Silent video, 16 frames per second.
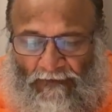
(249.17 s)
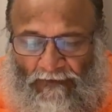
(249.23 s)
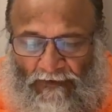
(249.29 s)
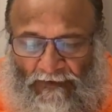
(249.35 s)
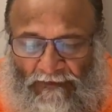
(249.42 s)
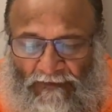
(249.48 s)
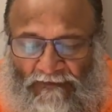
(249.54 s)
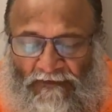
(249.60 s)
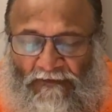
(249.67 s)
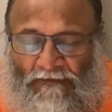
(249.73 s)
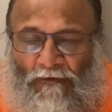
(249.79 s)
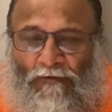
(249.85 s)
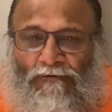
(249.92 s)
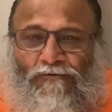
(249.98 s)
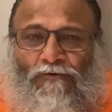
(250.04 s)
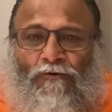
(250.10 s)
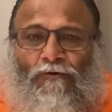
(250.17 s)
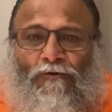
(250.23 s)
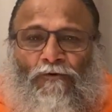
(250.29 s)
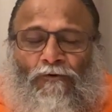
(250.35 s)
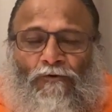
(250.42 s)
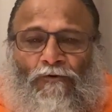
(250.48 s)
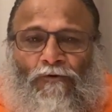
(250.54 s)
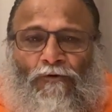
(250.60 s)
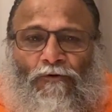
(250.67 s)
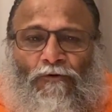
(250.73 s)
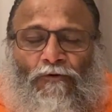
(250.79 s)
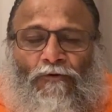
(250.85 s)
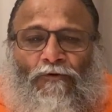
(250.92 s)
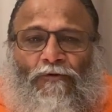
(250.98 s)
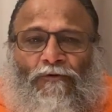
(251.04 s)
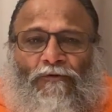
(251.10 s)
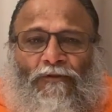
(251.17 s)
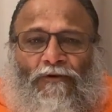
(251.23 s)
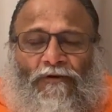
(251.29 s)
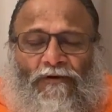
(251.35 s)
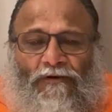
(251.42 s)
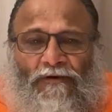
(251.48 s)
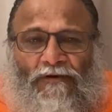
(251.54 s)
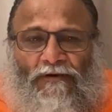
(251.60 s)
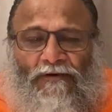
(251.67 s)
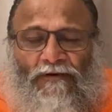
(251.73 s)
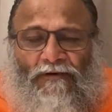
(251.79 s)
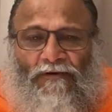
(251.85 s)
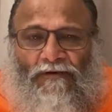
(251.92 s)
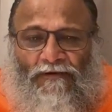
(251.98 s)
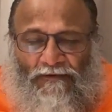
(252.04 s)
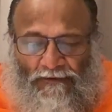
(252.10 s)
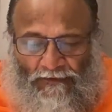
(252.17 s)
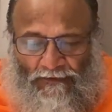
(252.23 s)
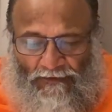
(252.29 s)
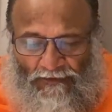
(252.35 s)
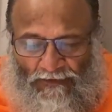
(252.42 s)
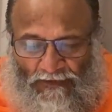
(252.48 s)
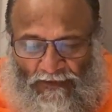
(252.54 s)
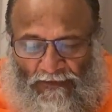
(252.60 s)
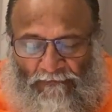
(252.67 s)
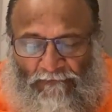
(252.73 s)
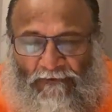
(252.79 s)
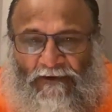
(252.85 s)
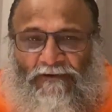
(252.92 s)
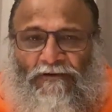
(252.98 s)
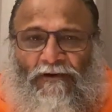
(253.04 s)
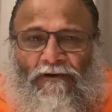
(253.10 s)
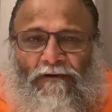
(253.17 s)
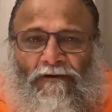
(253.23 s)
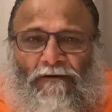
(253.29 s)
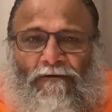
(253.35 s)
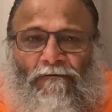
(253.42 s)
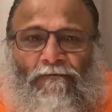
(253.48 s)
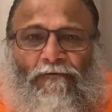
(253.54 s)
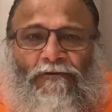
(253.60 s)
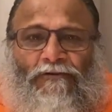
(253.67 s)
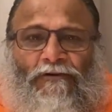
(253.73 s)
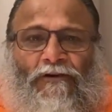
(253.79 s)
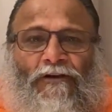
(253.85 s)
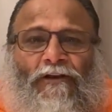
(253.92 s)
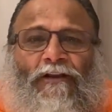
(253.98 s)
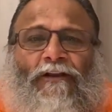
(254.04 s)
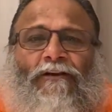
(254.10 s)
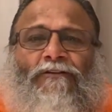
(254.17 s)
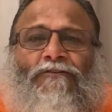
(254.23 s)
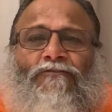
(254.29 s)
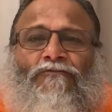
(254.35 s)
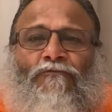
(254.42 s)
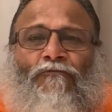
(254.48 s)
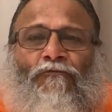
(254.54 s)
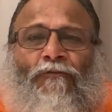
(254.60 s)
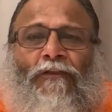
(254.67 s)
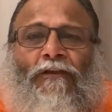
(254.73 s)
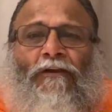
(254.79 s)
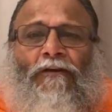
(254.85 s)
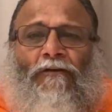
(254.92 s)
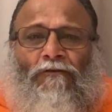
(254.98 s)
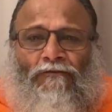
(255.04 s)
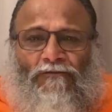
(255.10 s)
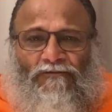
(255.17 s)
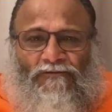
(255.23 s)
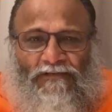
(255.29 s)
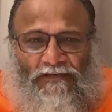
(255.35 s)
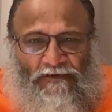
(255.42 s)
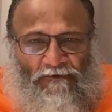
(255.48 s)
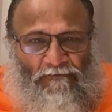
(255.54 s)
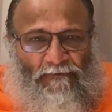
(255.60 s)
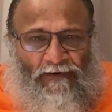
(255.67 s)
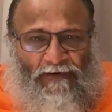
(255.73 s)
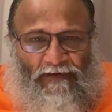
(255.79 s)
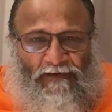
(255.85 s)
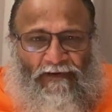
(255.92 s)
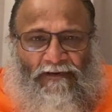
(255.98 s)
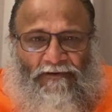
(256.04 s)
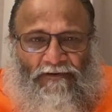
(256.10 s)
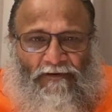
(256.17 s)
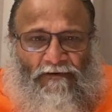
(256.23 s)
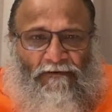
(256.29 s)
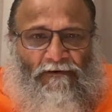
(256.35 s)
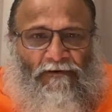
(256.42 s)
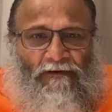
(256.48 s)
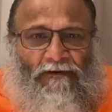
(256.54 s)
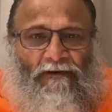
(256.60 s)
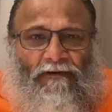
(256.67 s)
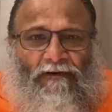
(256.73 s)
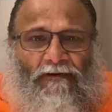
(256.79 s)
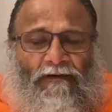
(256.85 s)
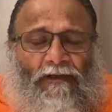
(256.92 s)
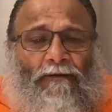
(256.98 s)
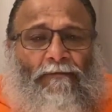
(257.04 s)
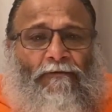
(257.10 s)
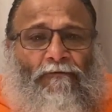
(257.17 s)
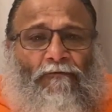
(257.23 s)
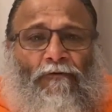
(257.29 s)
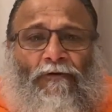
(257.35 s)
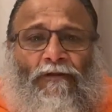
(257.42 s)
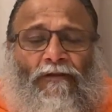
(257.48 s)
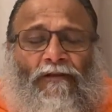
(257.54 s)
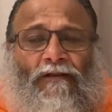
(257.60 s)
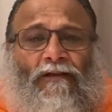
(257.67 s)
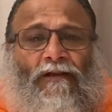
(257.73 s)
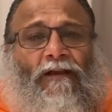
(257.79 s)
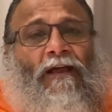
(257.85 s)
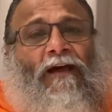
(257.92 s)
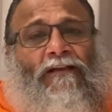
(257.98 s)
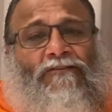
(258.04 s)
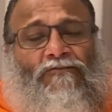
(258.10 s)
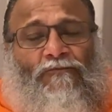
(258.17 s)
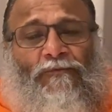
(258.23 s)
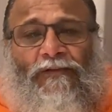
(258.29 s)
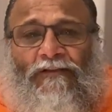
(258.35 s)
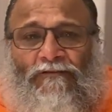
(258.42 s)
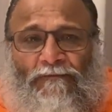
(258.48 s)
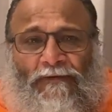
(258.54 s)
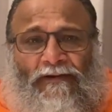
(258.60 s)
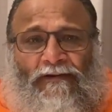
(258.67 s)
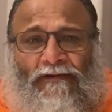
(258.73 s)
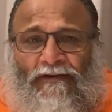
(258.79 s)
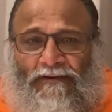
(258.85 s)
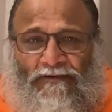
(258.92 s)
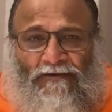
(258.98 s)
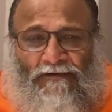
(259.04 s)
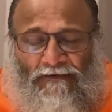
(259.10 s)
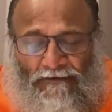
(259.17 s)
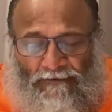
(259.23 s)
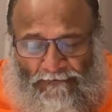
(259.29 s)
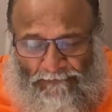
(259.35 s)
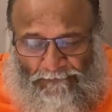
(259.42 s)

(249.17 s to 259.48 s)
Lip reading: this is also the conviction which leads to fear on the seat of meditation. Day before last week's meditation.